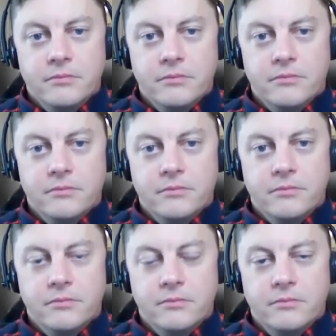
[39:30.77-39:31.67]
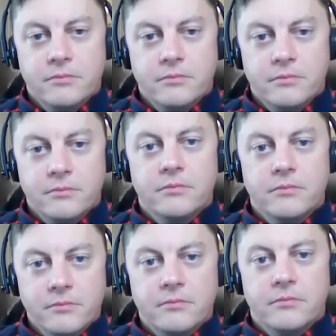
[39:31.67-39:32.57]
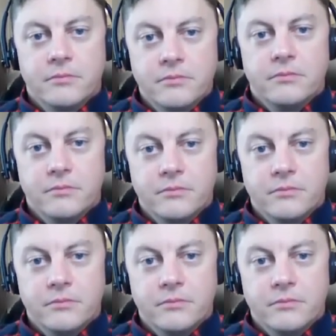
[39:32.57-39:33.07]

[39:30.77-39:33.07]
The person shown says nothing.